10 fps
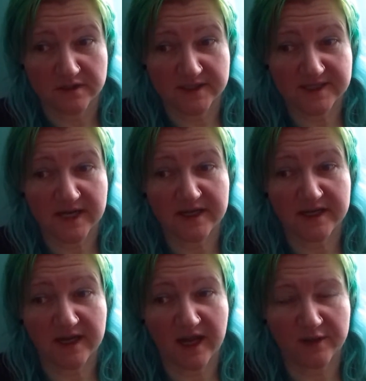
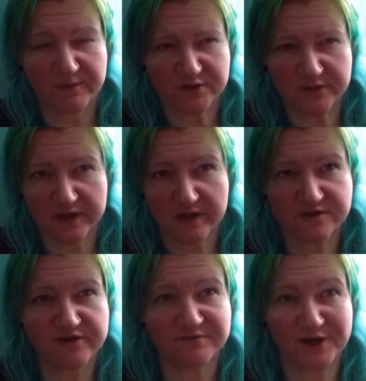exactly how much would I
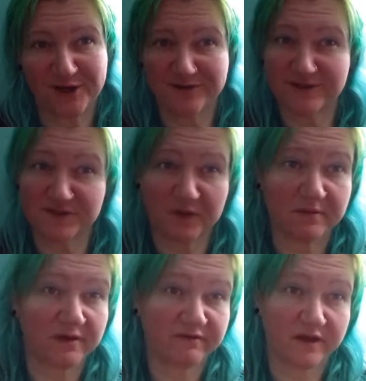cut off my nose to spite
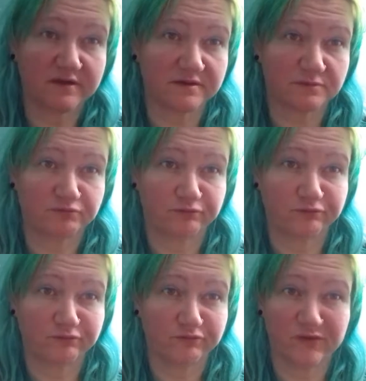my face?
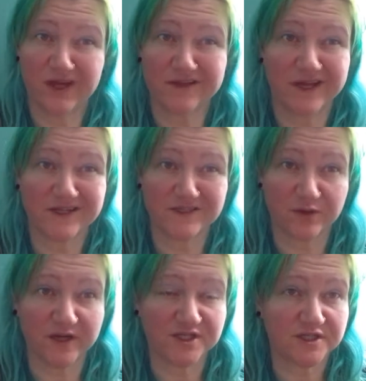That's the
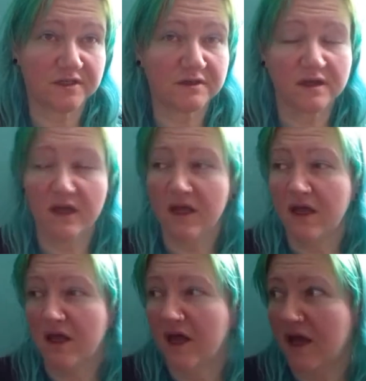question.
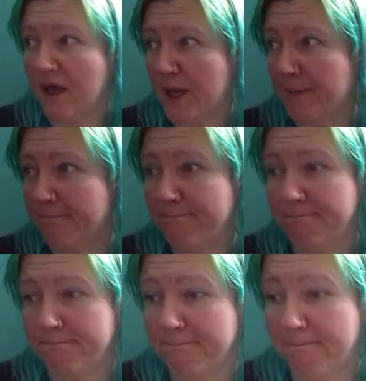
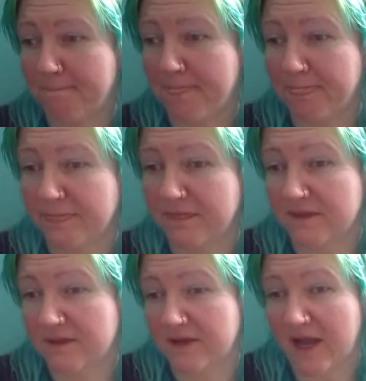
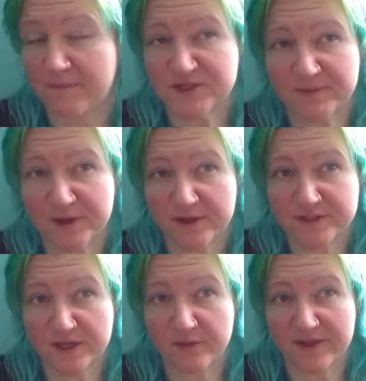How much am I going
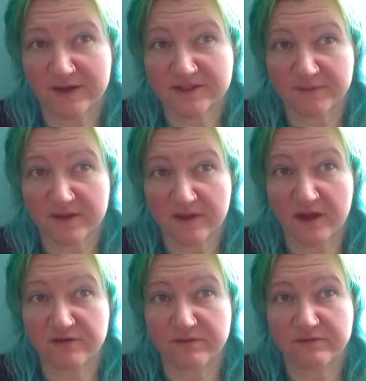to go without something that
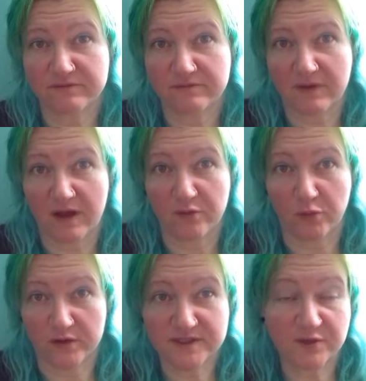I
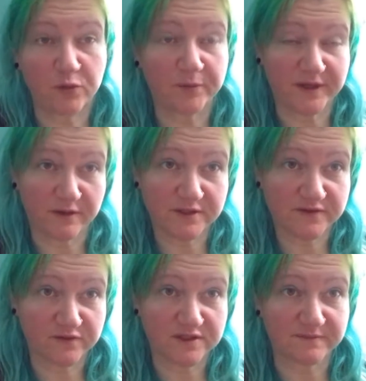want and will be
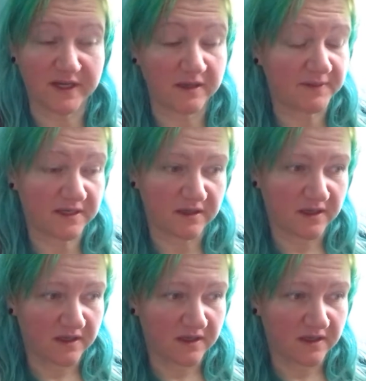useful to me? I mean,